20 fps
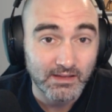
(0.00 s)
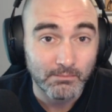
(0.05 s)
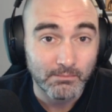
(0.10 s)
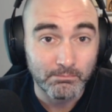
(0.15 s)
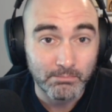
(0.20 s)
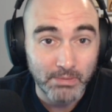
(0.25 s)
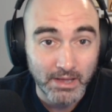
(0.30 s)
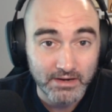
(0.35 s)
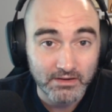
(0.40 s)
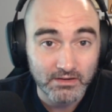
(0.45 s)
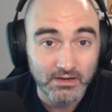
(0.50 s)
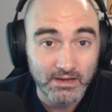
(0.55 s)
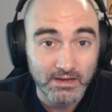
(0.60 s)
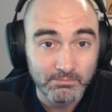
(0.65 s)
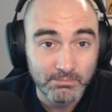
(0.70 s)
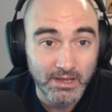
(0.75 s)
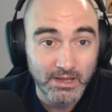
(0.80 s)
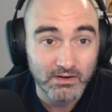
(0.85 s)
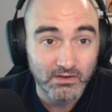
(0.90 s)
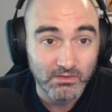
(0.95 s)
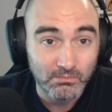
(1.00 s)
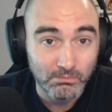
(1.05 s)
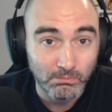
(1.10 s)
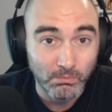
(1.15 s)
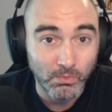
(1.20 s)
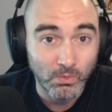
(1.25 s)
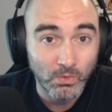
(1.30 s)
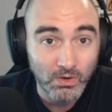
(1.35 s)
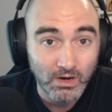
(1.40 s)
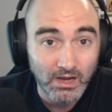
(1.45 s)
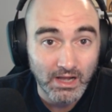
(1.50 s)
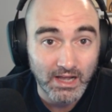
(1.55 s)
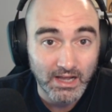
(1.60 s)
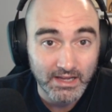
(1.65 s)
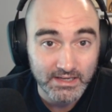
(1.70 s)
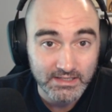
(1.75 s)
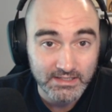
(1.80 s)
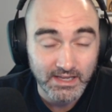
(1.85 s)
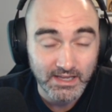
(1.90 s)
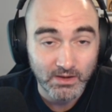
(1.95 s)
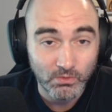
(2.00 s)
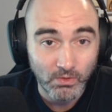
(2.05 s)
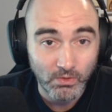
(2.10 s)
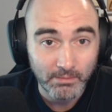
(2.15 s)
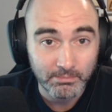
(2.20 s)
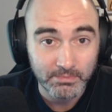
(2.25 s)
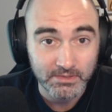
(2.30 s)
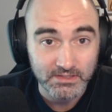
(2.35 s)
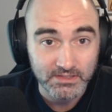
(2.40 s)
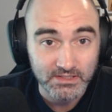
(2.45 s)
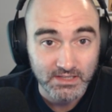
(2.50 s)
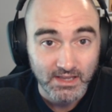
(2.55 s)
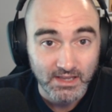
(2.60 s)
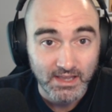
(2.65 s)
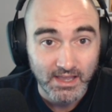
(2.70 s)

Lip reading: better and better, more high-tech weapons.